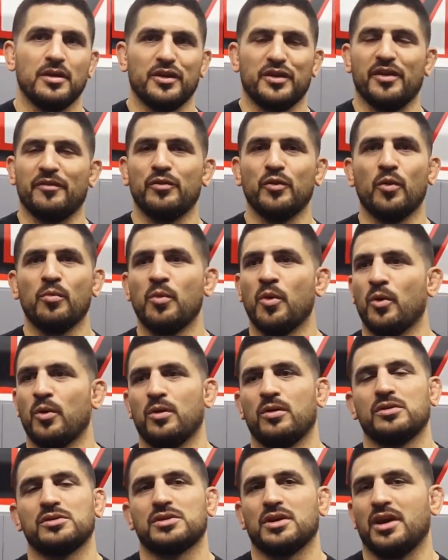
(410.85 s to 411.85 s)
you have no
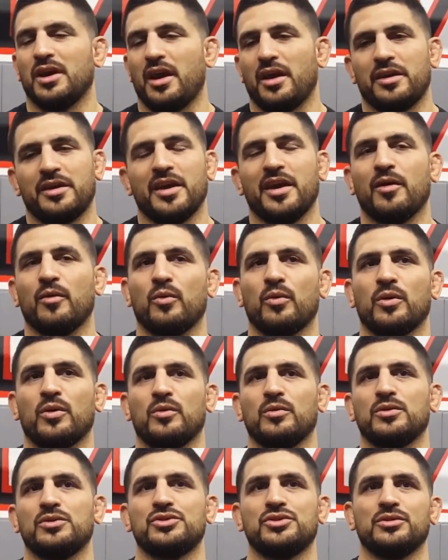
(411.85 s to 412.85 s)
morals, I can't
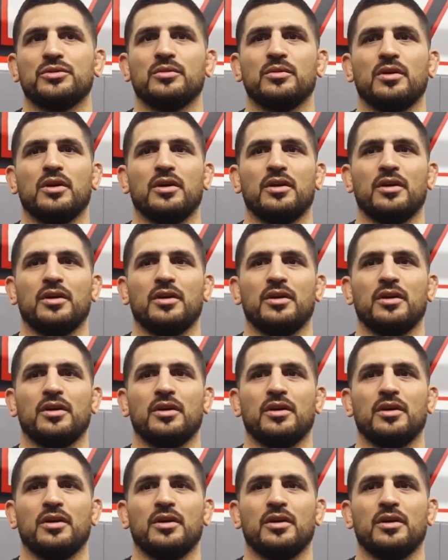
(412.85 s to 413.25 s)
work with you.